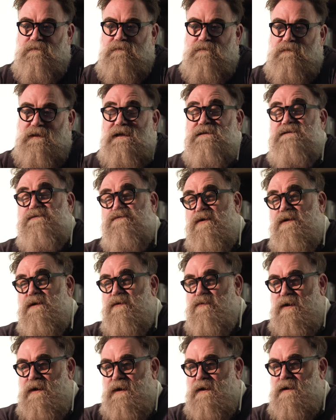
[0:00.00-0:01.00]
That's
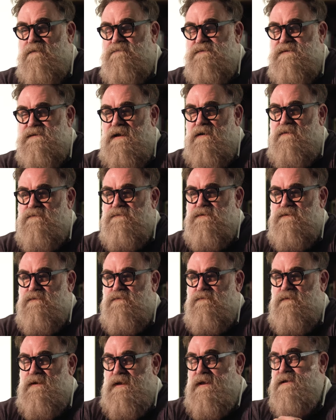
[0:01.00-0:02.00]
really what it comes down to.
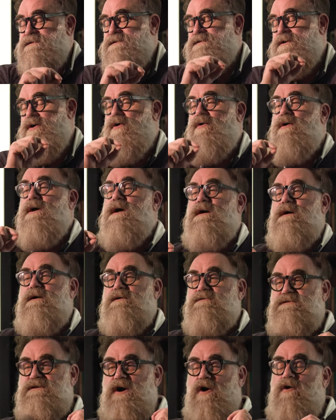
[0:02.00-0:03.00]
And so
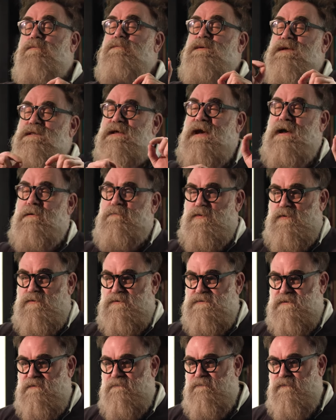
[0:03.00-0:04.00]
don't be that
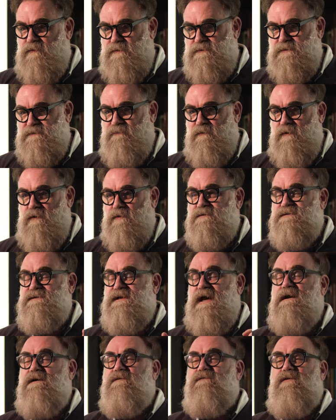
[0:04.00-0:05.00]
person, first of all. And
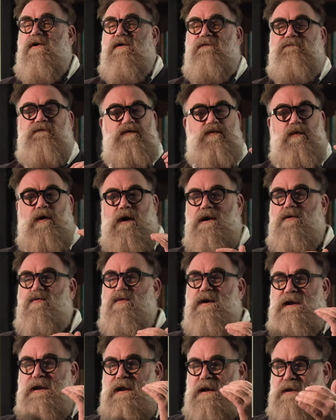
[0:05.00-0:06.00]
second of all, if you want to
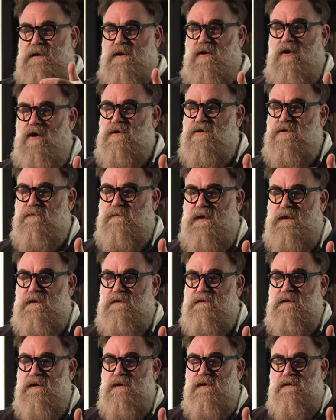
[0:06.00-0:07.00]
win any
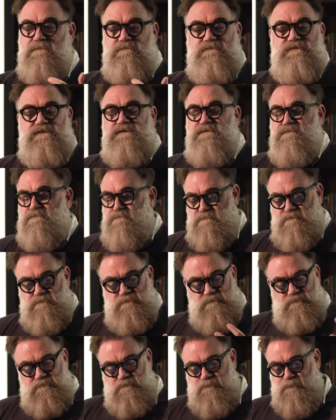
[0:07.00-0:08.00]
argument,
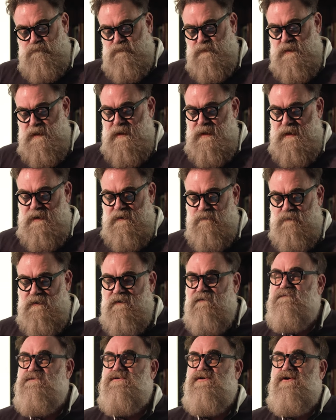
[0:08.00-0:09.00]
the
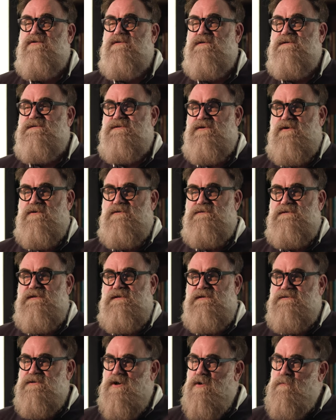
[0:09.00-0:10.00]
enemy of truth is
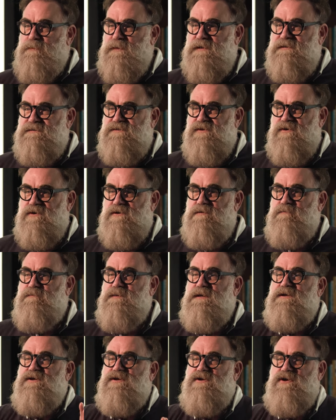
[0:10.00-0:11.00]
certainty. Don't be certain,
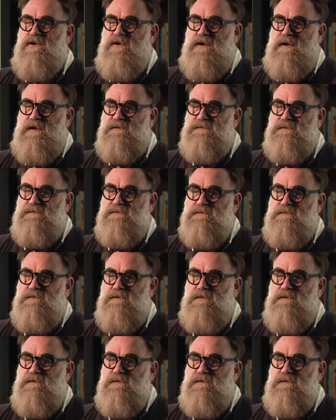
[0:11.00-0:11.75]
be curious.